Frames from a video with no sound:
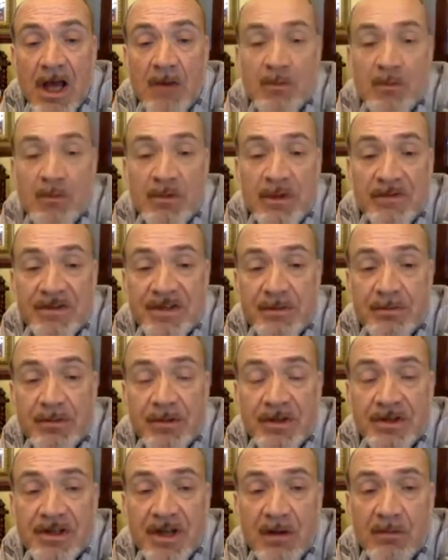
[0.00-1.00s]
I'll give a
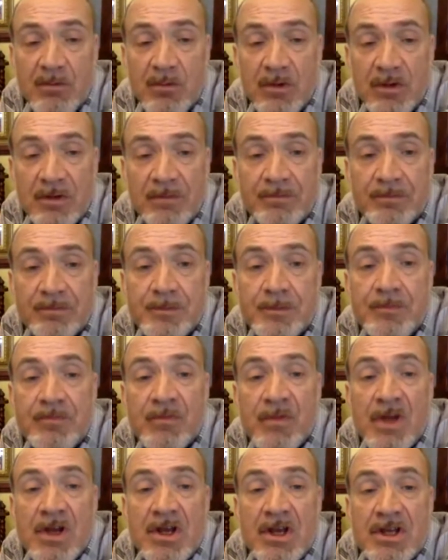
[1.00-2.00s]
simple example here.
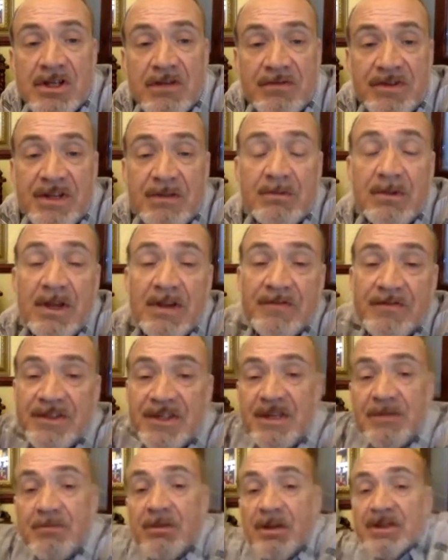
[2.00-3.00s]
So
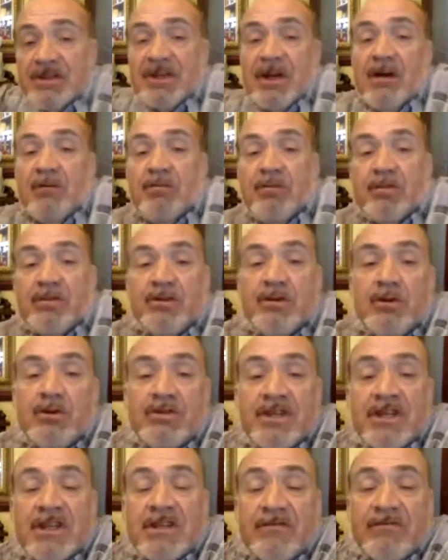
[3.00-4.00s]
the simple example
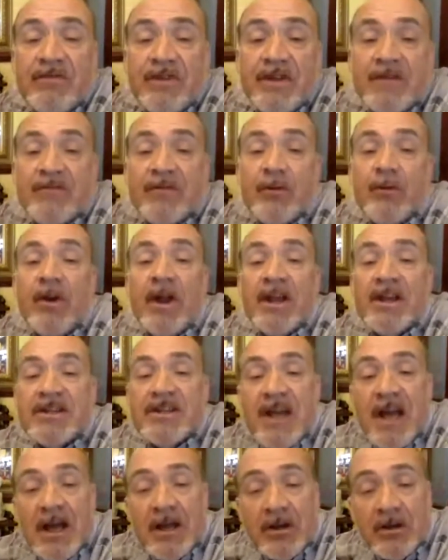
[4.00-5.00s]
uses the
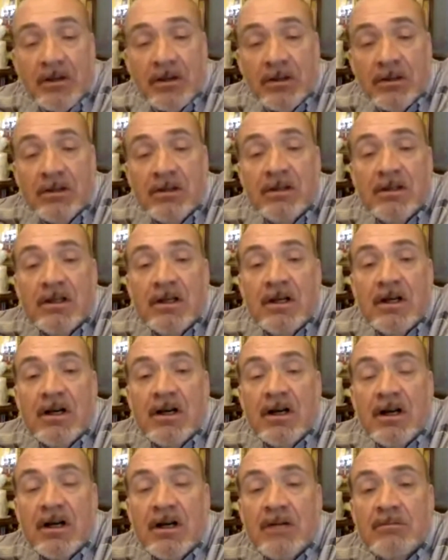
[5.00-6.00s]
rectangle
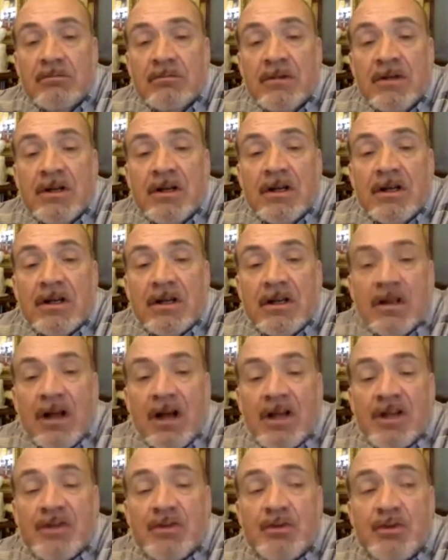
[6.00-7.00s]

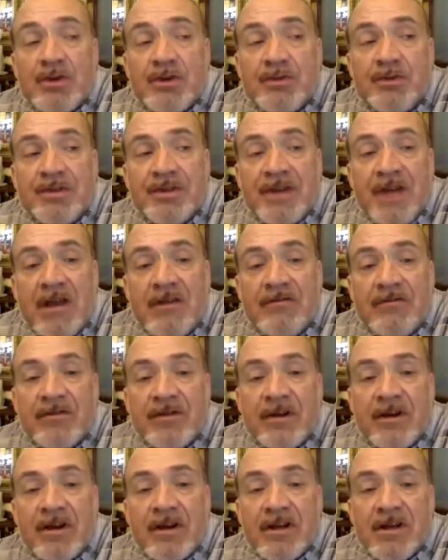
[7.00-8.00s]
class, which we
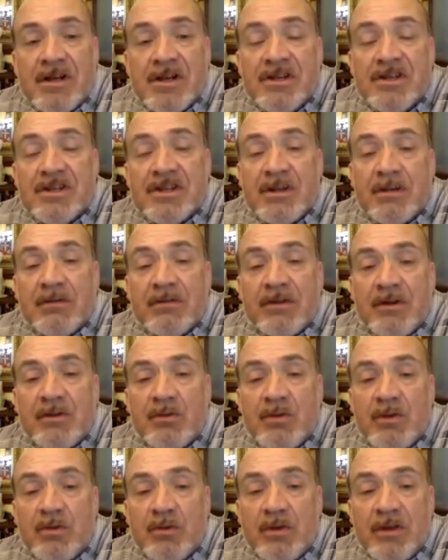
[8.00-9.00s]
gave as an example of
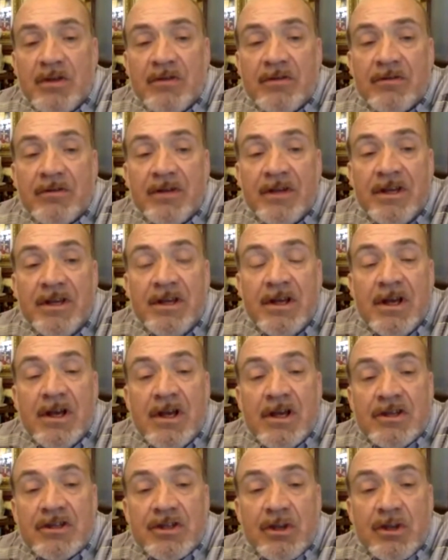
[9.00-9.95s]
code in week 3.